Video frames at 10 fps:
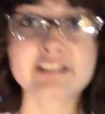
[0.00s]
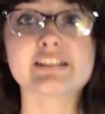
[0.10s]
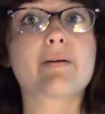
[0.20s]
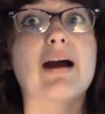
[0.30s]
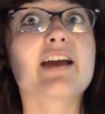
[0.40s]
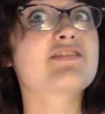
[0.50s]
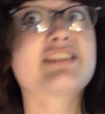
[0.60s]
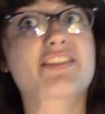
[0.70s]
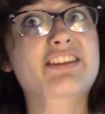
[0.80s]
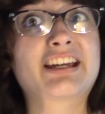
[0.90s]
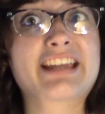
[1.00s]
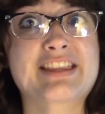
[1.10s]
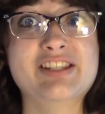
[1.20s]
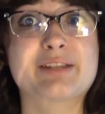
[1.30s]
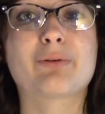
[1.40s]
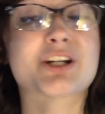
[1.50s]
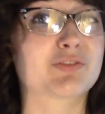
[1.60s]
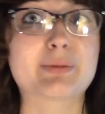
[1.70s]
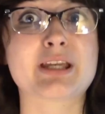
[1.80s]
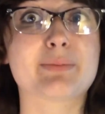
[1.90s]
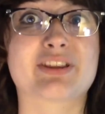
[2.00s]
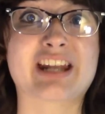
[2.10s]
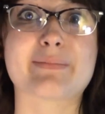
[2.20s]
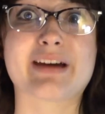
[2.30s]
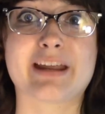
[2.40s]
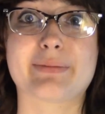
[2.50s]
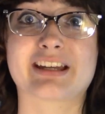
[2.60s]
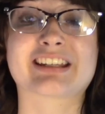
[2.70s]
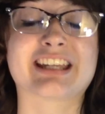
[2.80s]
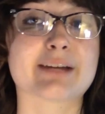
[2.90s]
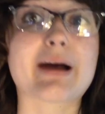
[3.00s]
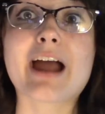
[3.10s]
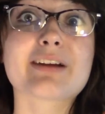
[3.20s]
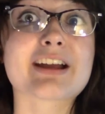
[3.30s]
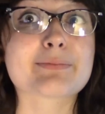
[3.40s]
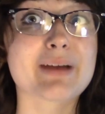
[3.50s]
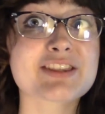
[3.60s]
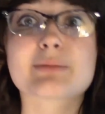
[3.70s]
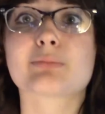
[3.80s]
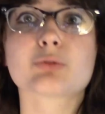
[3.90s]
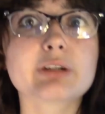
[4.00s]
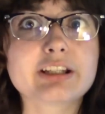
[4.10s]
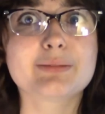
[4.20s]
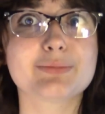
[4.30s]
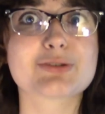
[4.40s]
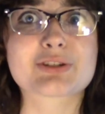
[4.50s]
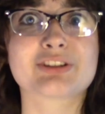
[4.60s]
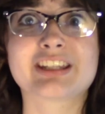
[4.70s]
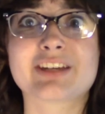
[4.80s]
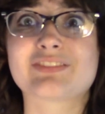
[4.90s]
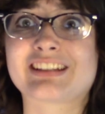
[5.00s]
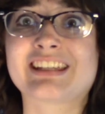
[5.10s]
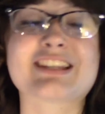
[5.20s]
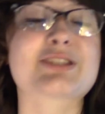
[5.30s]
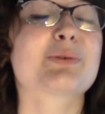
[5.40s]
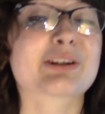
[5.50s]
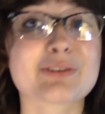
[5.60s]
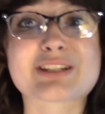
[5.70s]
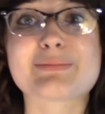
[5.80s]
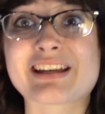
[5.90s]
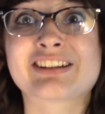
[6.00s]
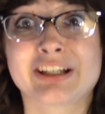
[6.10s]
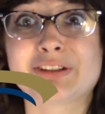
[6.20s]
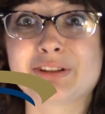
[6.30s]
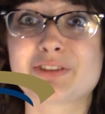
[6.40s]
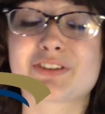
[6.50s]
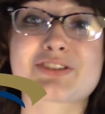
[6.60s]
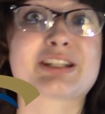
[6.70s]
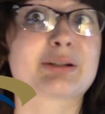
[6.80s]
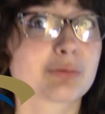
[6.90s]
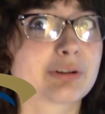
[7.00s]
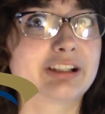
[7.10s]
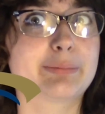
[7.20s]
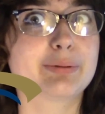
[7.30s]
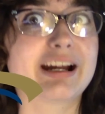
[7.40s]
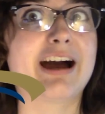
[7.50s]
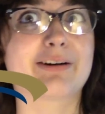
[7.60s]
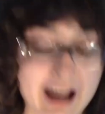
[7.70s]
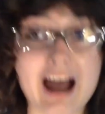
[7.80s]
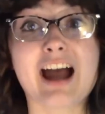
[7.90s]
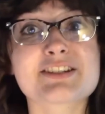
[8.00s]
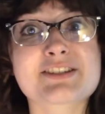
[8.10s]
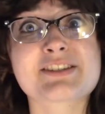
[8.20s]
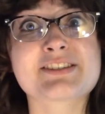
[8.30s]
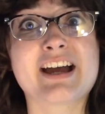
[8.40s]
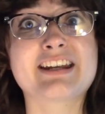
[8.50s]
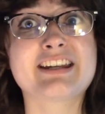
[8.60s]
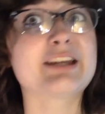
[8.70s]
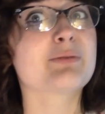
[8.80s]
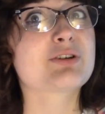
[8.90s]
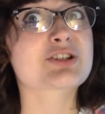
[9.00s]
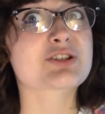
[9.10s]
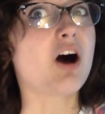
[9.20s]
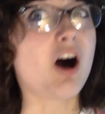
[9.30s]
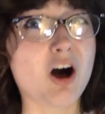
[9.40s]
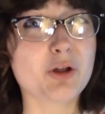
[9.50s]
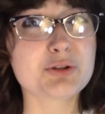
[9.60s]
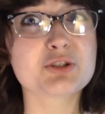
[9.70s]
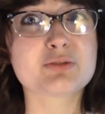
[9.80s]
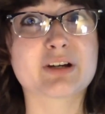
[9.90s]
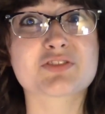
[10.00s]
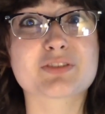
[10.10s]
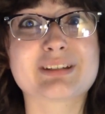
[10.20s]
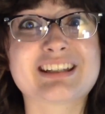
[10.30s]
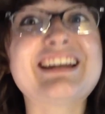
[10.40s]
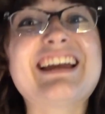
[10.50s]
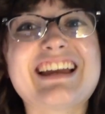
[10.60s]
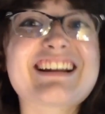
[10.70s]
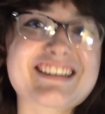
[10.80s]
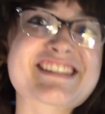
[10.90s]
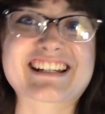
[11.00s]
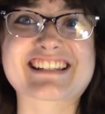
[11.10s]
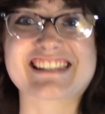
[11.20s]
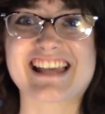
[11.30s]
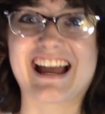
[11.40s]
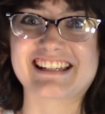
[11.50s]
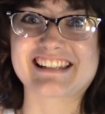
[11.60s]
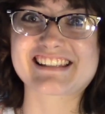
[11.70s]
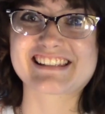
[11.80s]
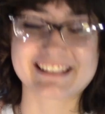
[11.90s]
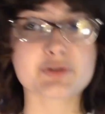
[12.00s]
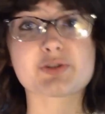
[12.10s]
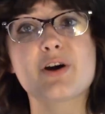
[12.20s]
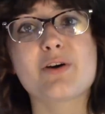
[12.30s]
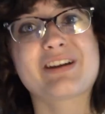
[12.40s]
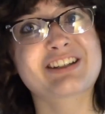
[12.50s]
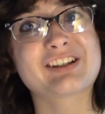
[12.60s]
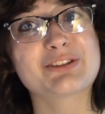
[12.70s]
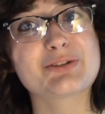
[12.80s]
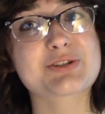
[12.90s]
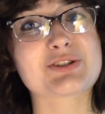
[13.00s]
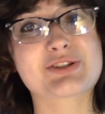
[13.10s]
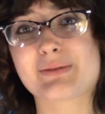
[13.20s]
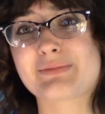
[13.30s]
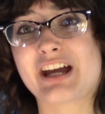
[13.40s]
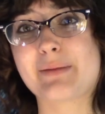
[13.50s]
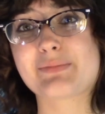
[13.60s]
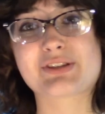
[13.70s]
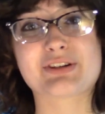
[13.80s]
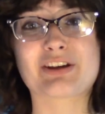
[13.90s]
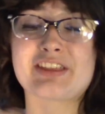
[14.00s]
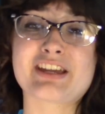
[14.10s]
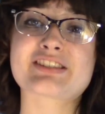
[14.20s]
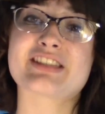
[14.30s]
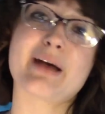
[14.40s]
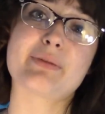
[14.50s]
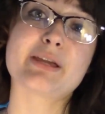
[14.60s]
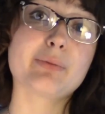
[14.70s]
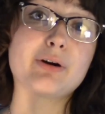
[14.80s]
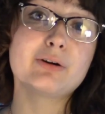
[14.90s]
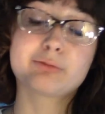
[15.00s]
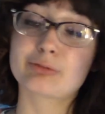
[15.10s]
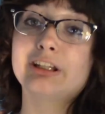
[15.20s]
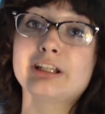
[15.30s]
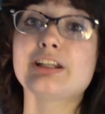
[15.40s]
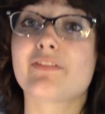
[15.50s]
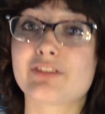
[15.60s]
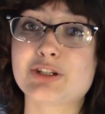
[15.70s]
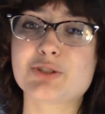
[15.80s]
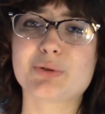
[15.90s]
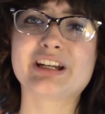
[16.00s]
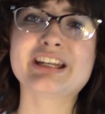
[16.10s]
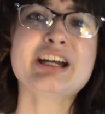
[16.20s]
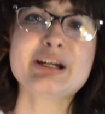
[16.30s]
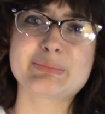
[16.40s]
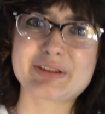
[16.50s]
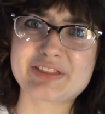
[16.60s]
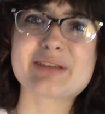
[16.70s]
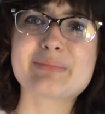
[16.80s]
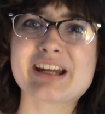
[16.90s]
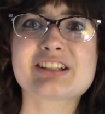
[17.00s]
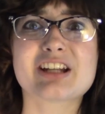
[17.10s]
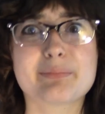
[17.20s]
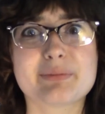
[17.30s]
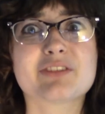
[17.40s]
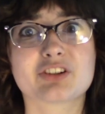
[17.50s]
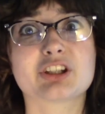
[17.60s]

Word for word: Now, I have nothing against the wonderful people that I met at band camp. I met some really musically gifted kids who are going to make Clarion University really proud. I just decided it was just all too much for me, and I'll stick to science. So, in conclusion, sometimes there are things that people really love and enjoy, but they might not be for